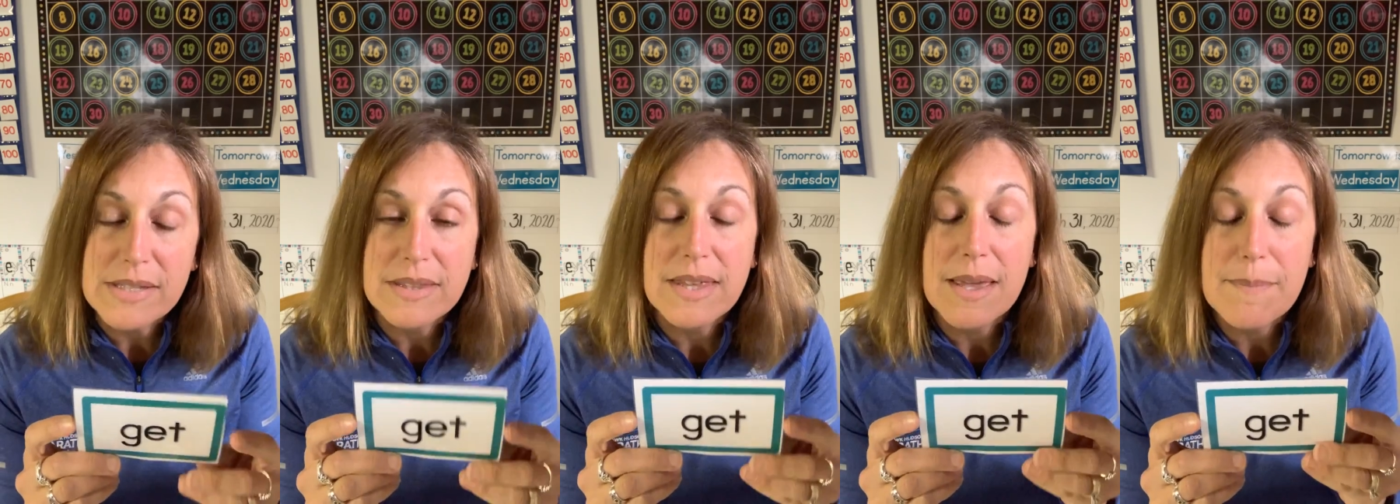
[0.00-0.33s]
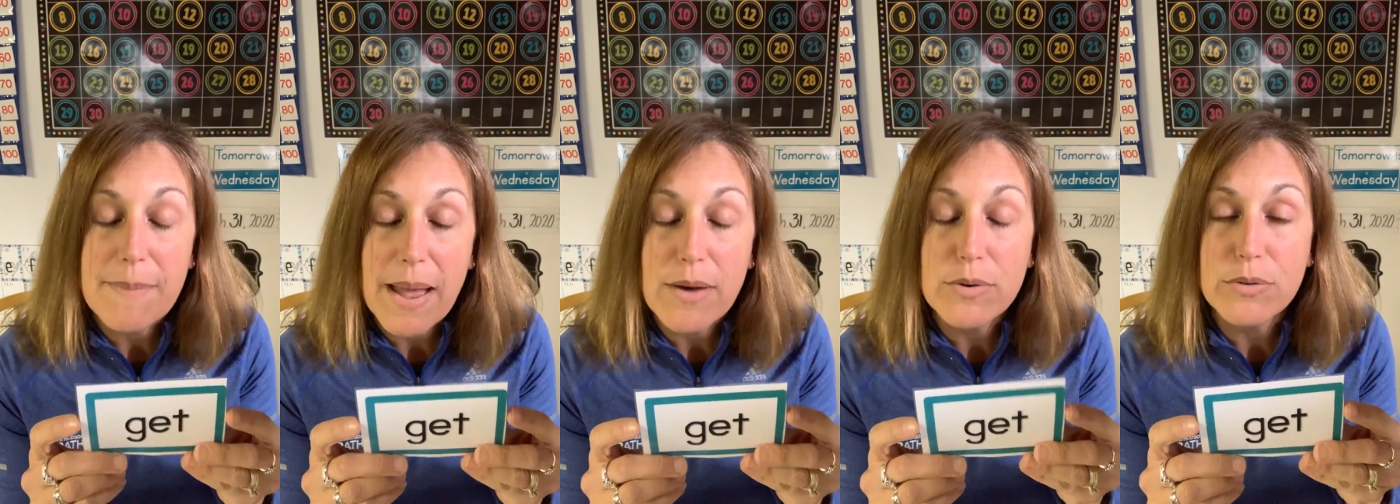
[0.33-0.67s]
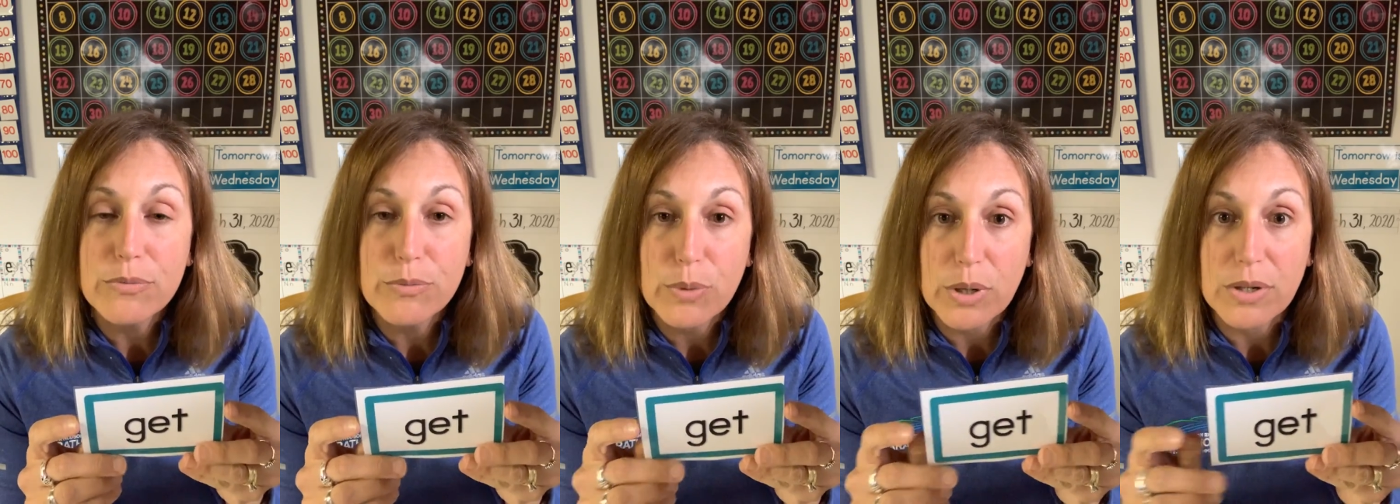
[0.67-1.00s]
the amount
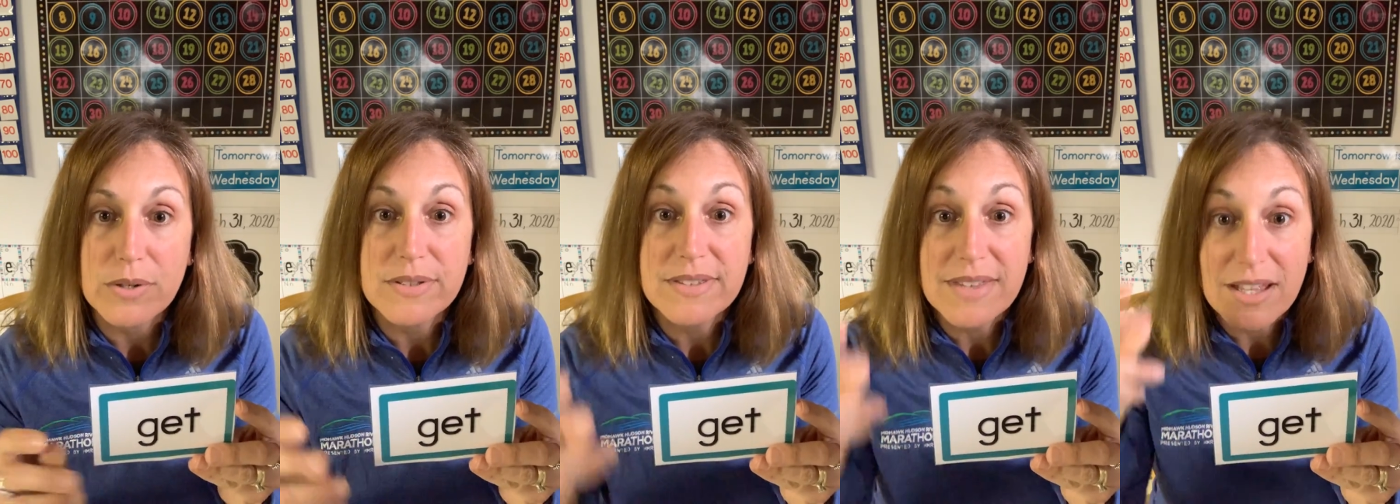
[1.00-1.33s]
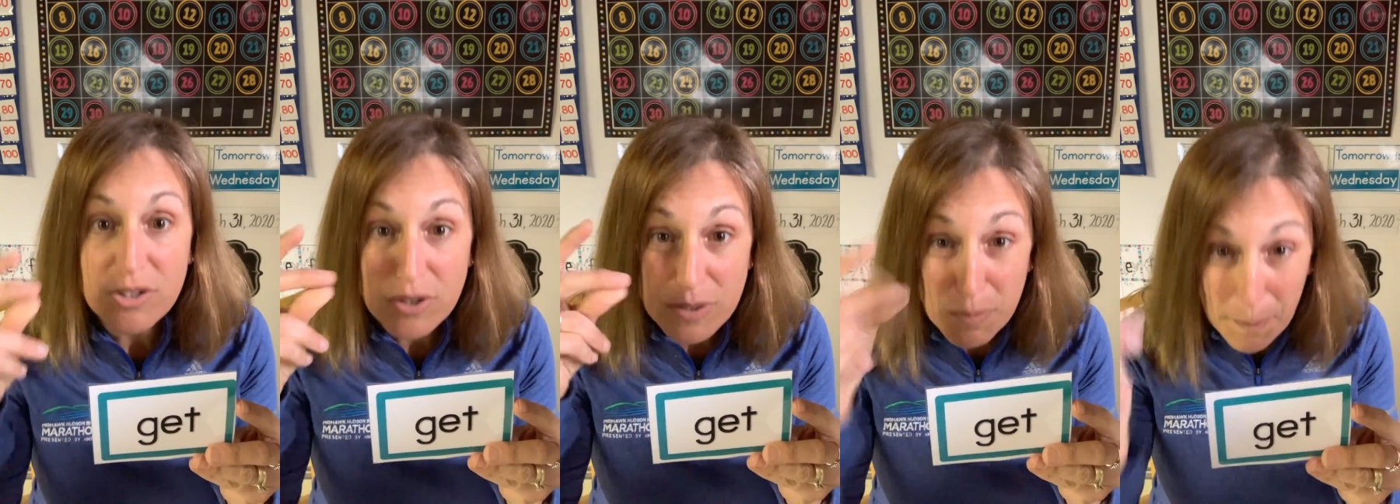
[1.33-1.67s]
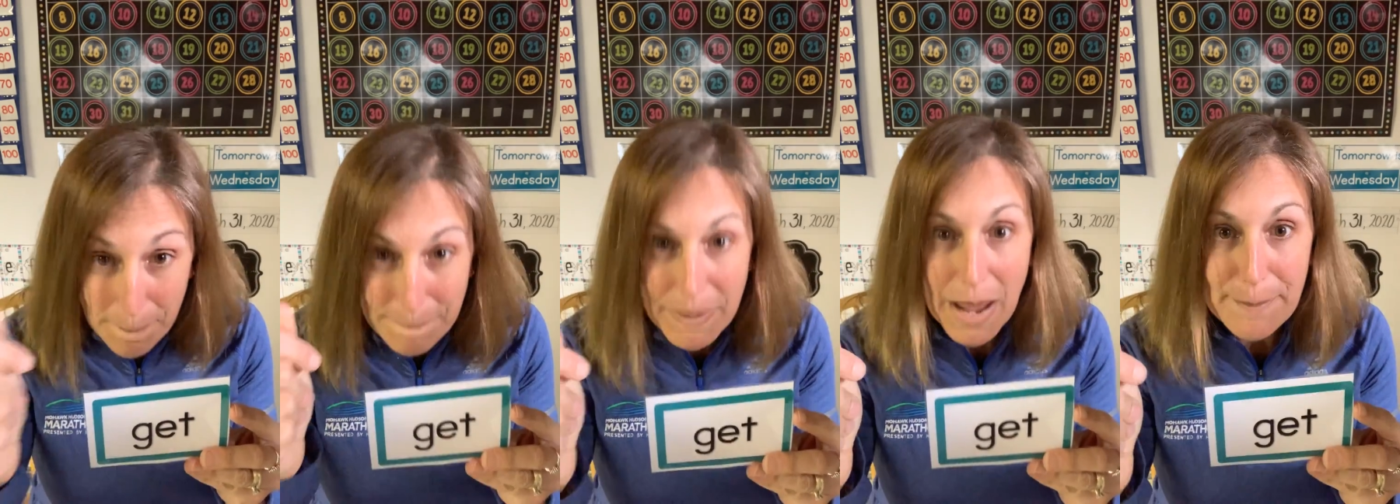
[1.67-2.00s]
of words that just
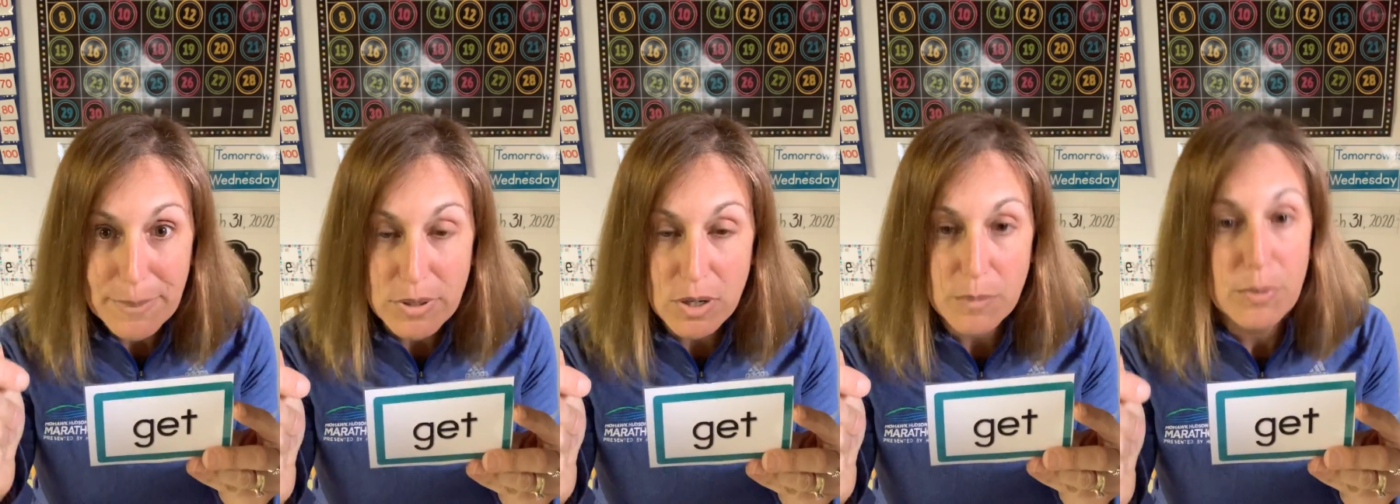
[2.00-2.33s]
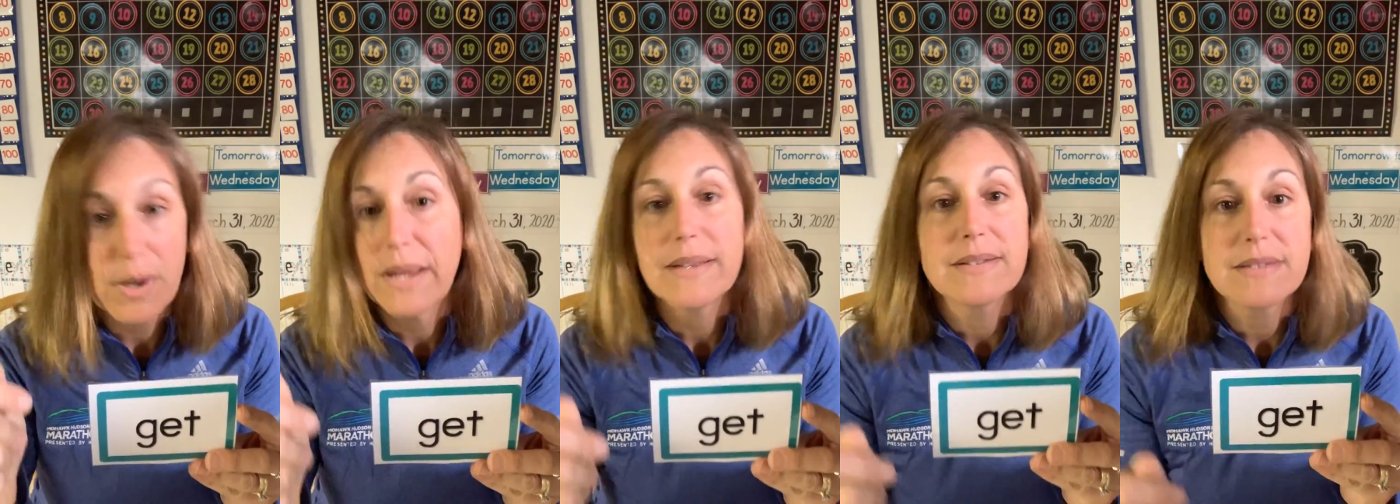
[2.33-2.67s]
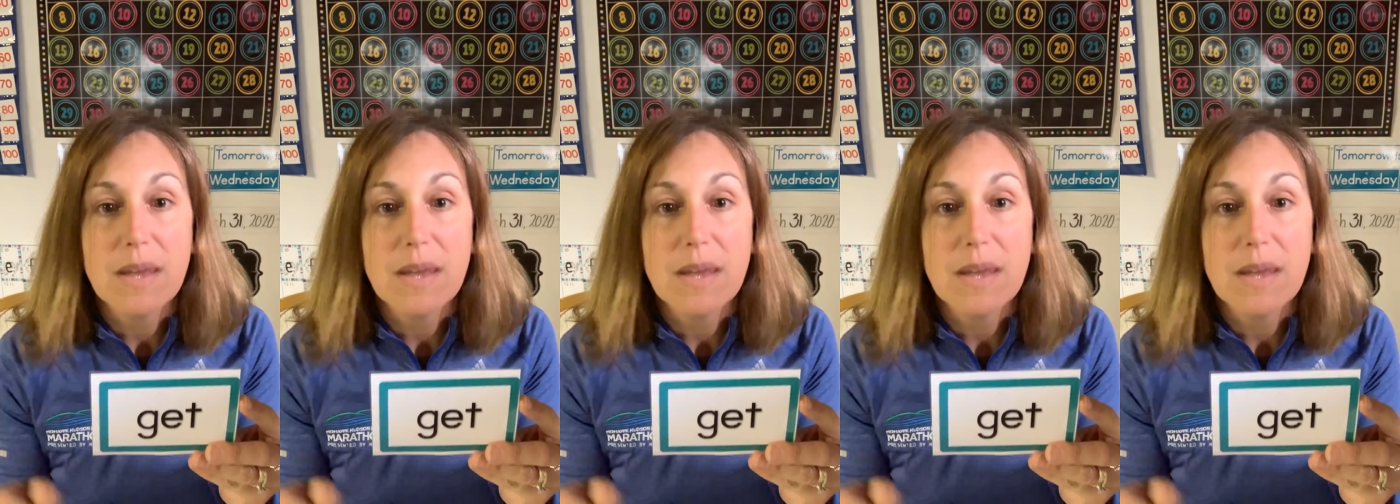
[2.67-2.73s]
pop in our brains,